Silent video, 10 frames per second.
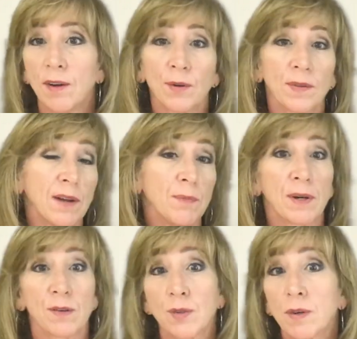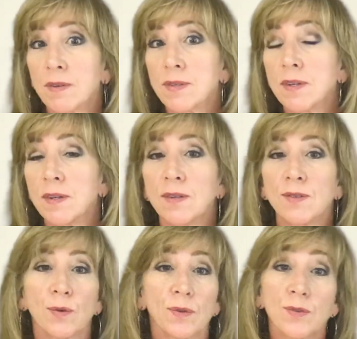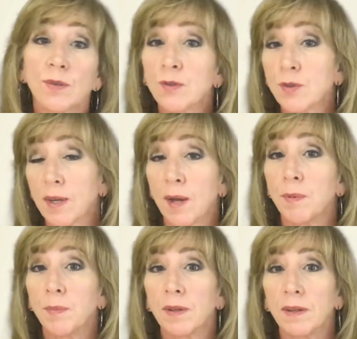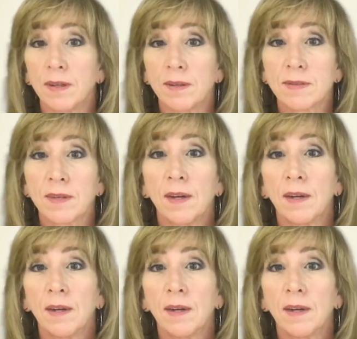or they have better services, or the solution capabilities